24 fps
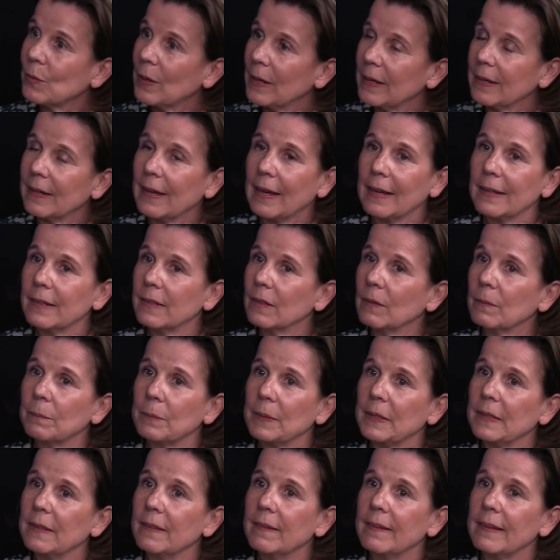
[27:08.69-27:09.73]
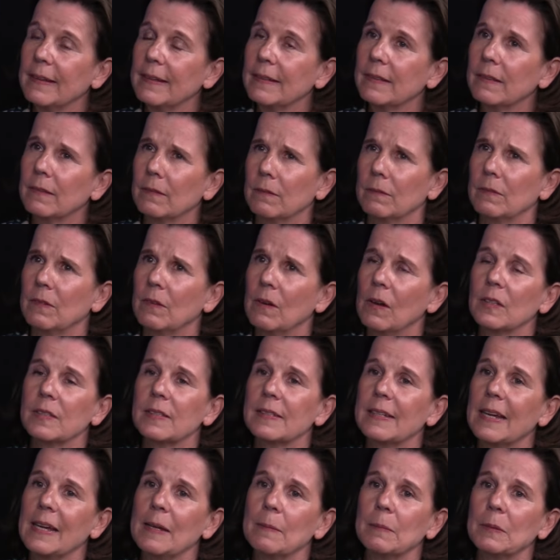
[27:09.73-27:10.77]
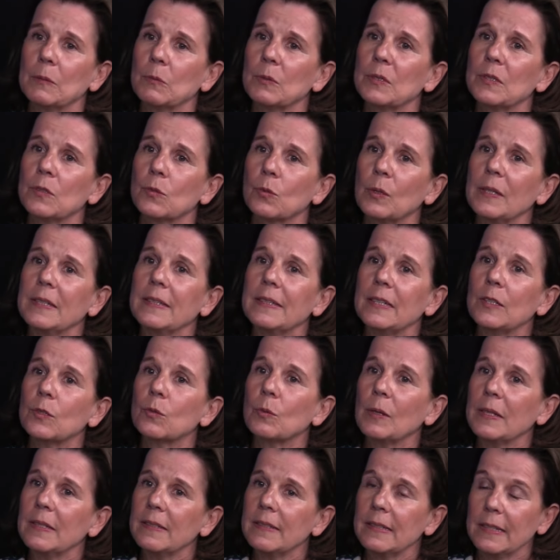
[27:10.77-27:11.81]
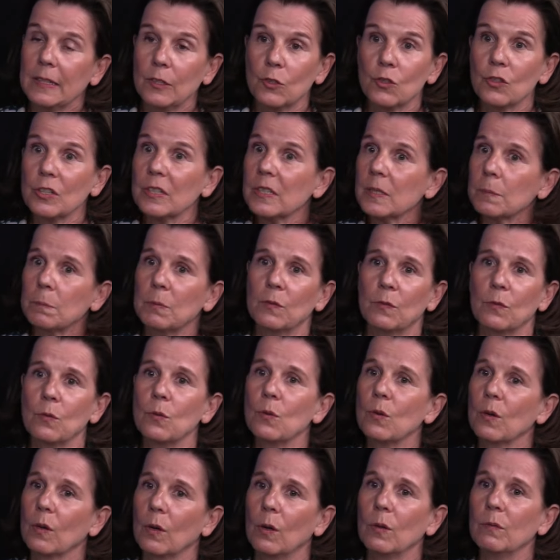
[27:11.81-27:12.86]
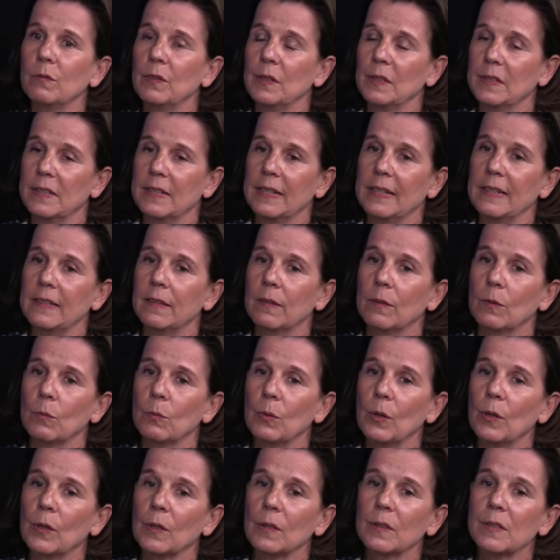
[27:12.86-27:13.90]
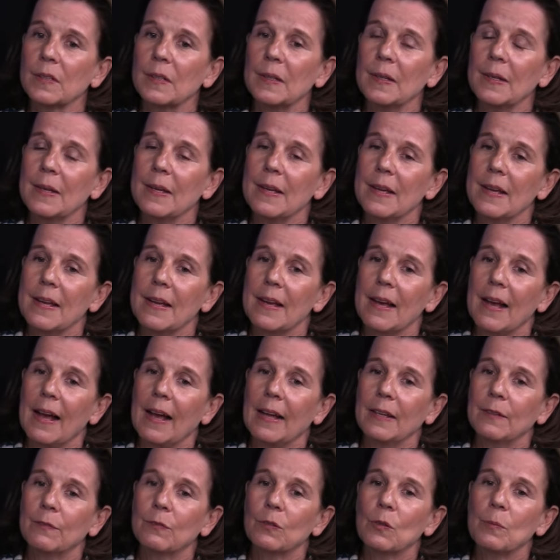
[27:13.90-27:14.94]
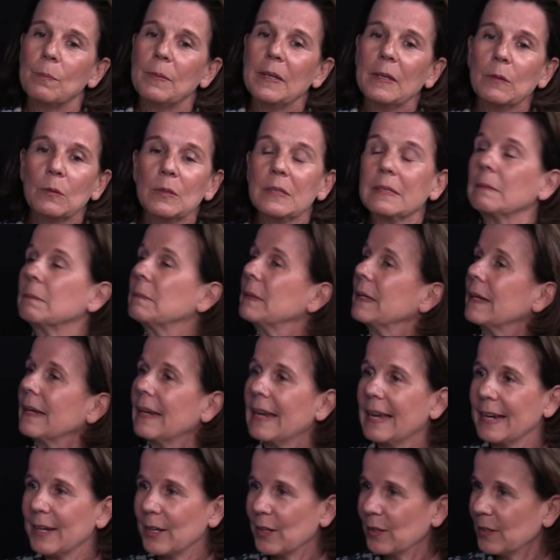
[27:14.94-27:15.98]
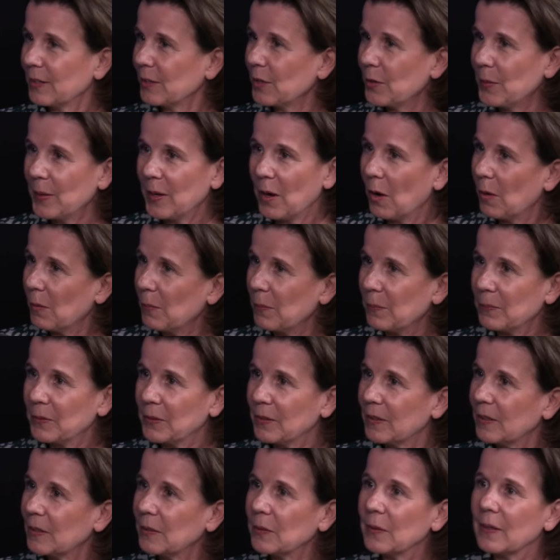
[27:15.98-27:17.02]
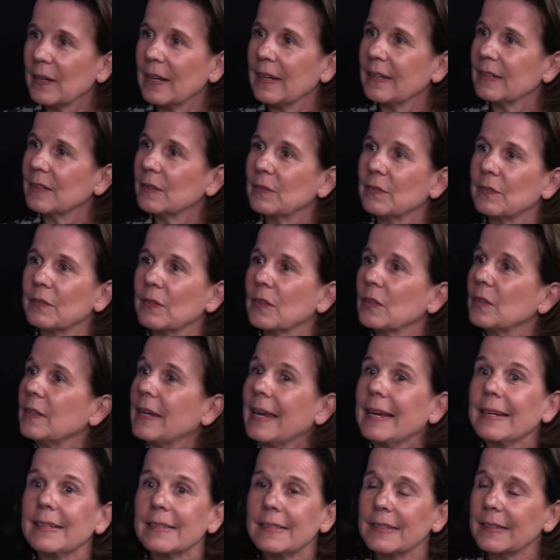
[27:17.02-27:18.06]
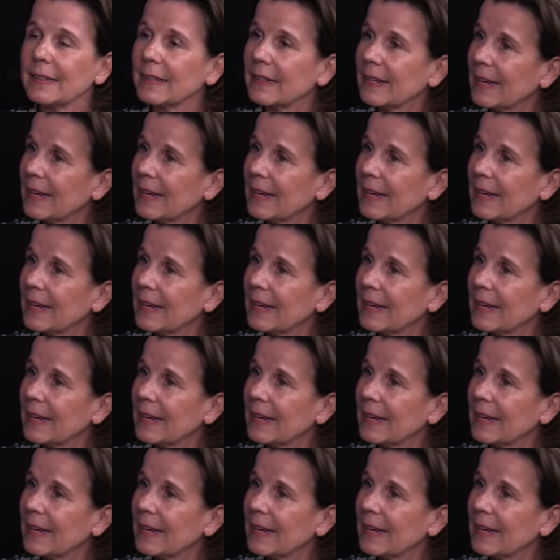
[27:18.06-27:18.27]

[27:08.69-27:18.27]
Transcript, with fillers: way. I had not been there last time it was 2020, just before COVID hit the world. And for me, it was a bit like going home, you mm-hmm. know, kind of connecting mm.